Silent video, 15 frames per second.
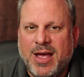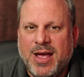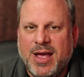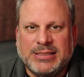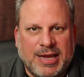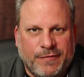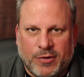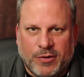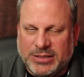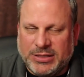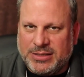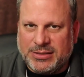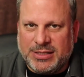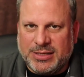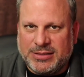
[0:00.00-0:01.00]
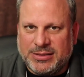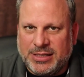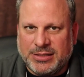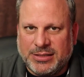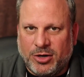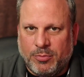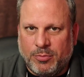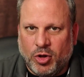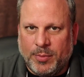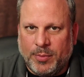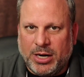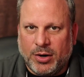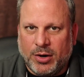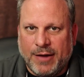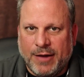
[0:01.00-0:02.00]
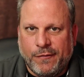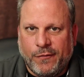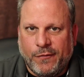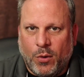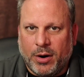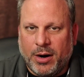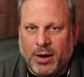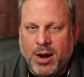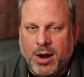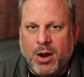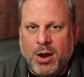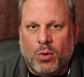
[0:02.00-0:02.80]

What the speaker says: say, for instance, a 600 millimeter f4